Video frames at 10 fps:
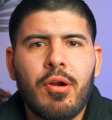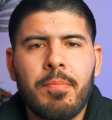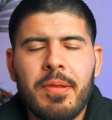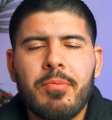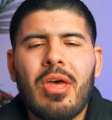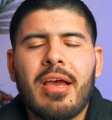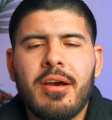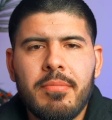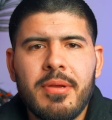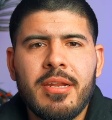are people that
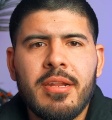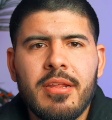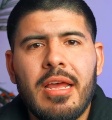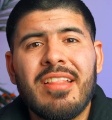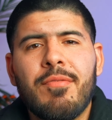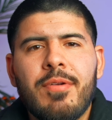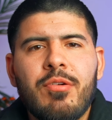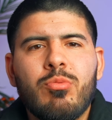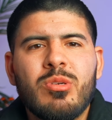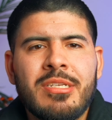come in and they're
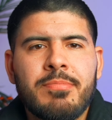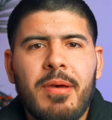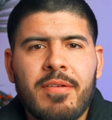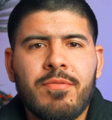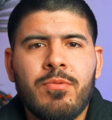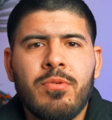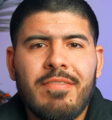very respectful.